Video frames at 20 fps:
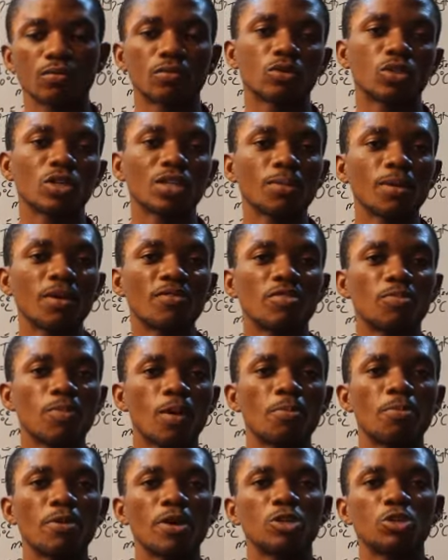we talked about
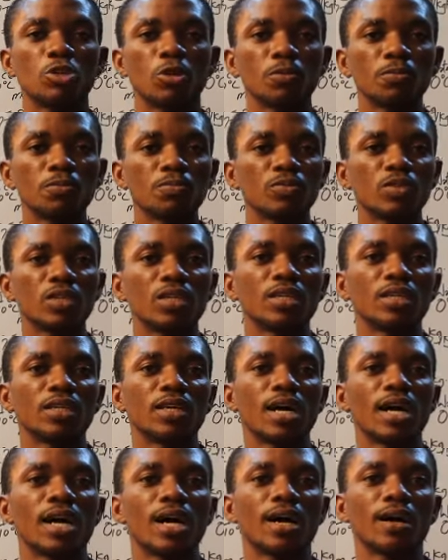vapor pressure.
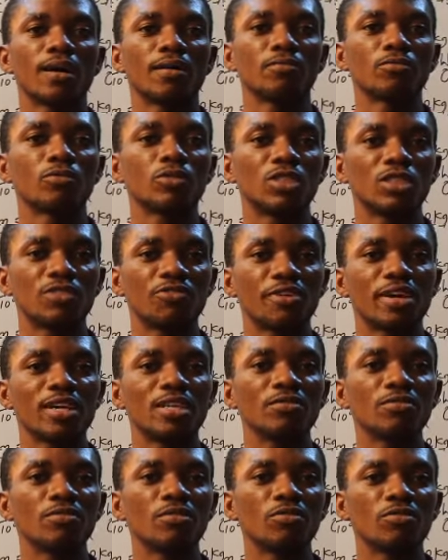We
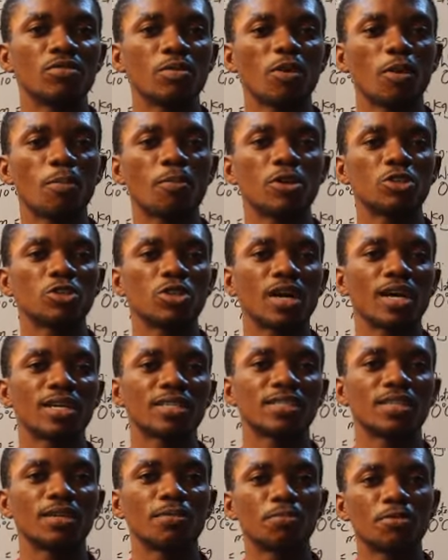define vapor pressure
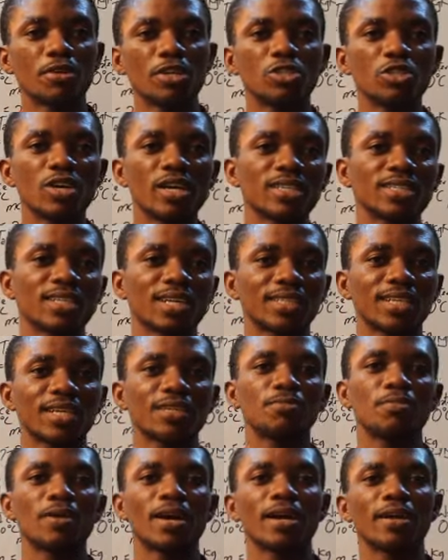as the pressure
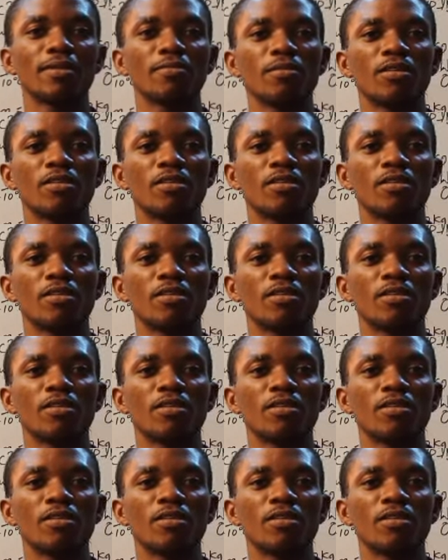exerted by